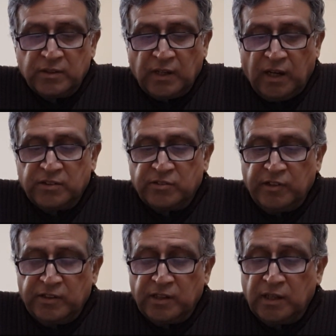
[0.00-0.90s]
starts
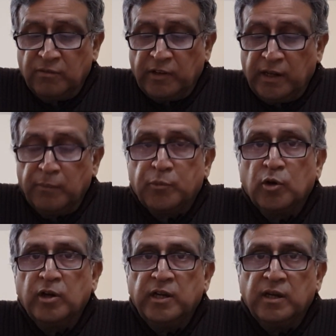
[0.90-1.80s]
treating him very
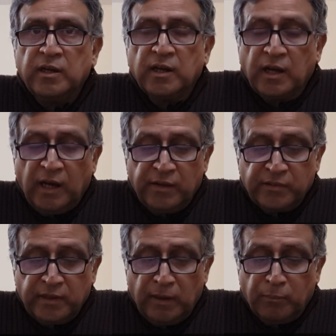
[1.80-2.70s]
poorly
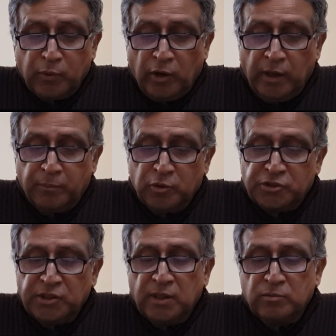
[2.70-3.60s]
as an employee,
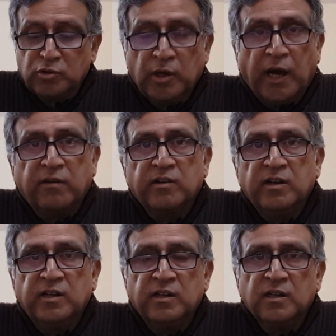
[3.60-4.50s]
pushing to
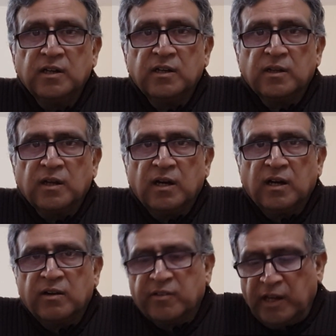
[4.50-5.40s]
angrily
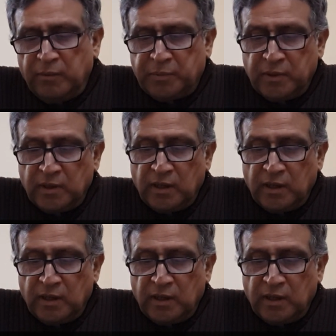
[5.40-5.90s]
rape